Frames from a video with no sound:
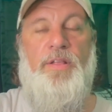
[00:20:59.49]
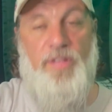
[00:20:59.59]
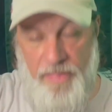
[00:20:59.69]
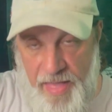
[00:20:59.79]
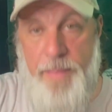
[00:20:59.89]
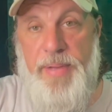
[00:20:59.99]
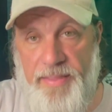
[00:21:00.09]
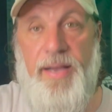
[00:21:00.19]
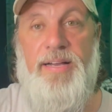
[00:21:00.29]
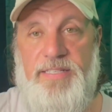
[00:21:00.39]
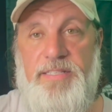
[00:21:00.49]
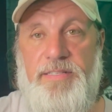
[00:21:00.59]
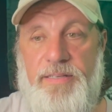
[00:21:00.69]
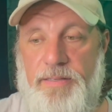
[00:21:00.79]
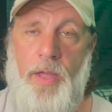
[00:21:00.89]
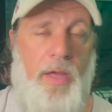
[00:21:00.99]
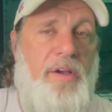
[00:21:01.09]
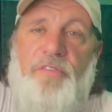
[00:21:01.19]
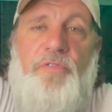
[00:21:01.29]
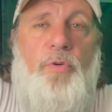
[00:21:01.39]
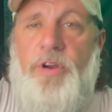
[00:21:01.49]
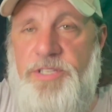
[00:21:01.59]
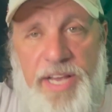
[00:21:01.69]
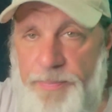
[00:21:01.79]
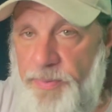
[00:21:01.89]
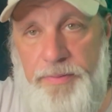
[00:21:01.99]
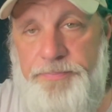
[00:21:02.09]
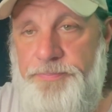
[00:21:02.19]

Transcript: To them, it does. For example,